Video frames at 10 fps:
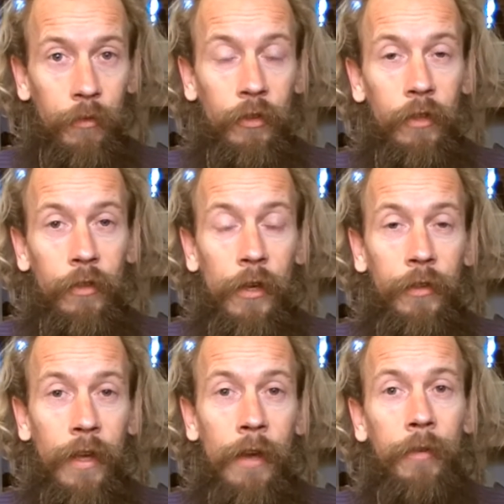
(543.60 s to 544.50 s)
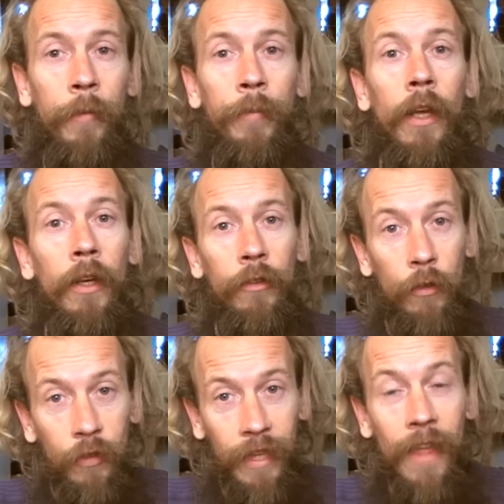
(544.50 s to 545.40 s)
she's going down.
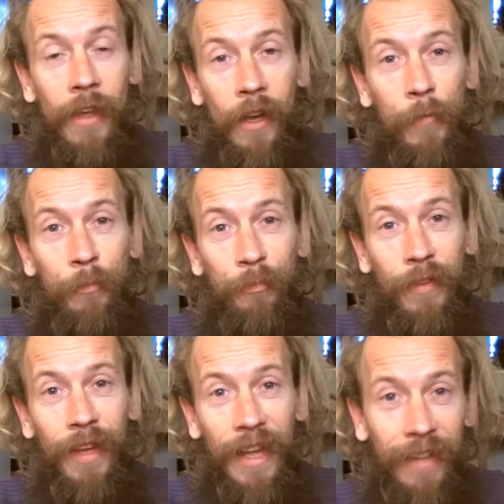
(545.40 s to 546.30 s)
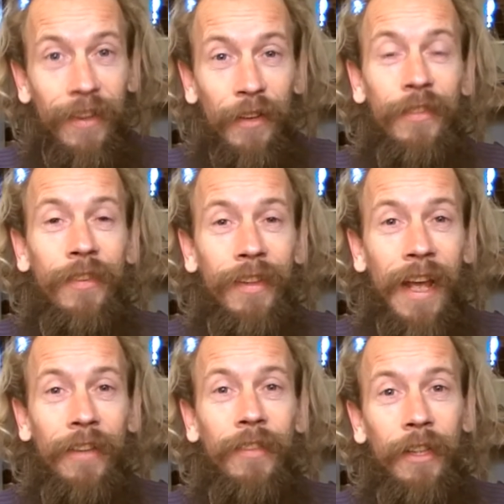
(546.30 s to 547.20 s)
So together, it does
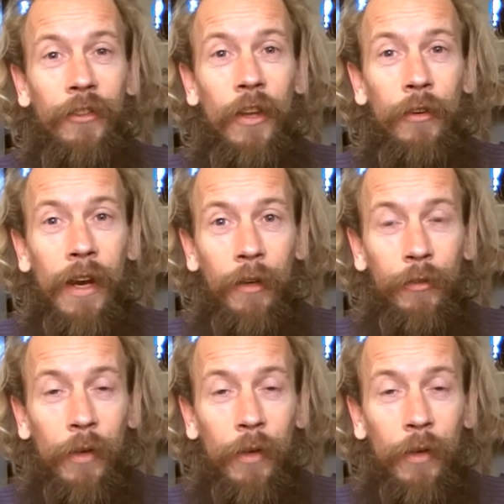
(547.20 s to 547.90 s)
cancel each other out.